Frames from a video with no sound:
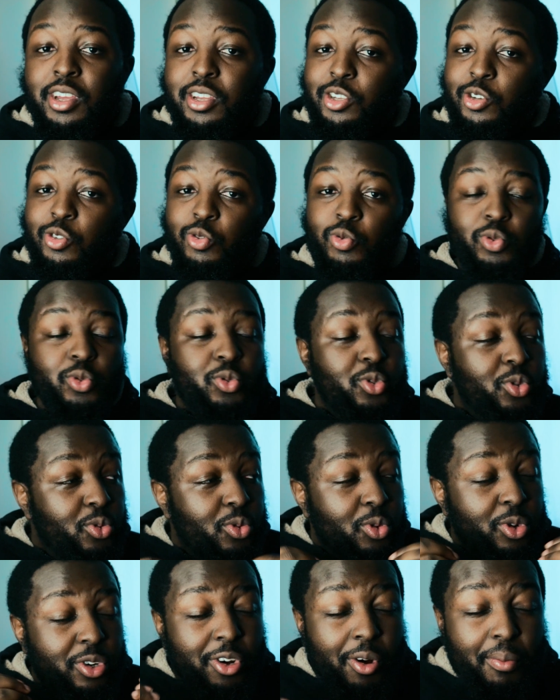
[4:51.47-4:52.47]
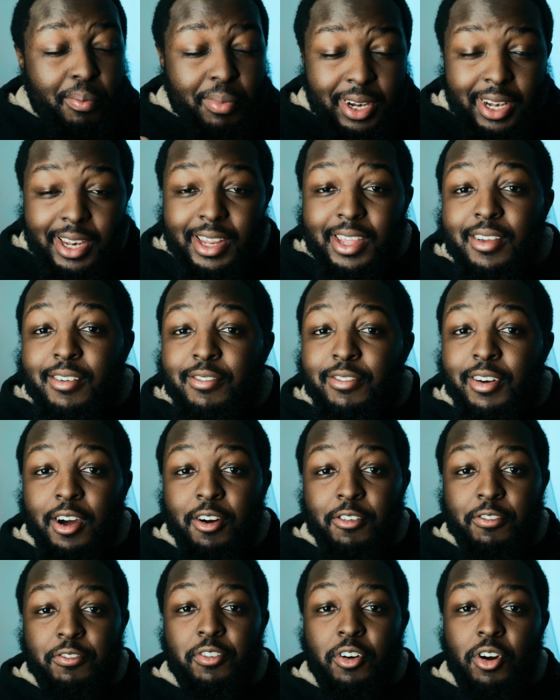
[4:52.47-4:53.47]
You will not believe
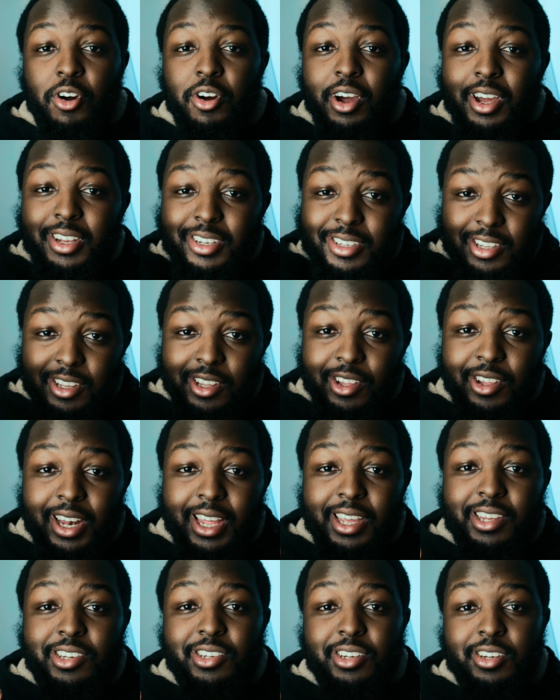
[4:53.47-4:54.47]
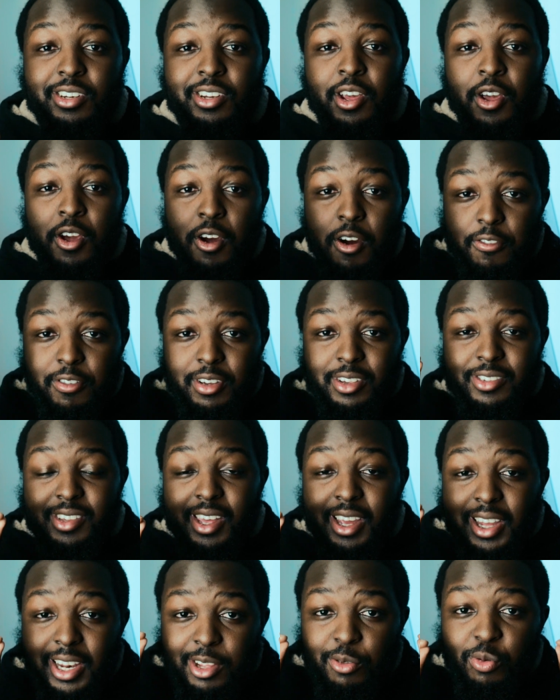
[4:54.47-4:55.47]
how far articulation of
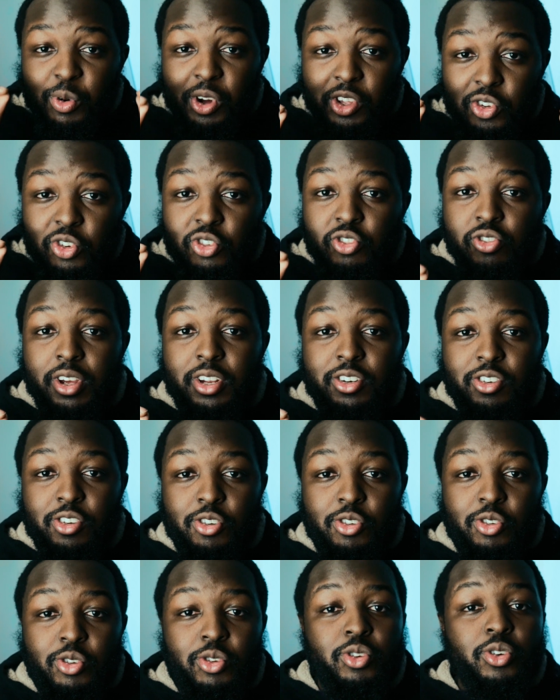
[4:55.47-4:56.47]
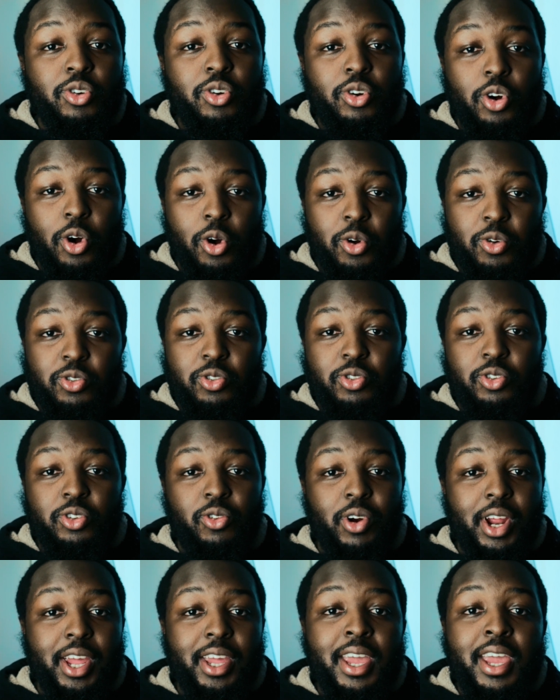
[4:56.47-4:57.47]
exactly what you're trying to do goes,
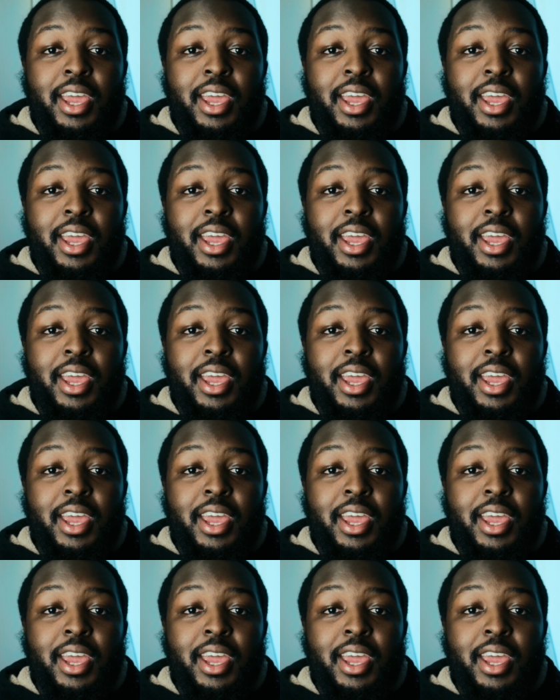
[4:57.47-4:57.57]
right?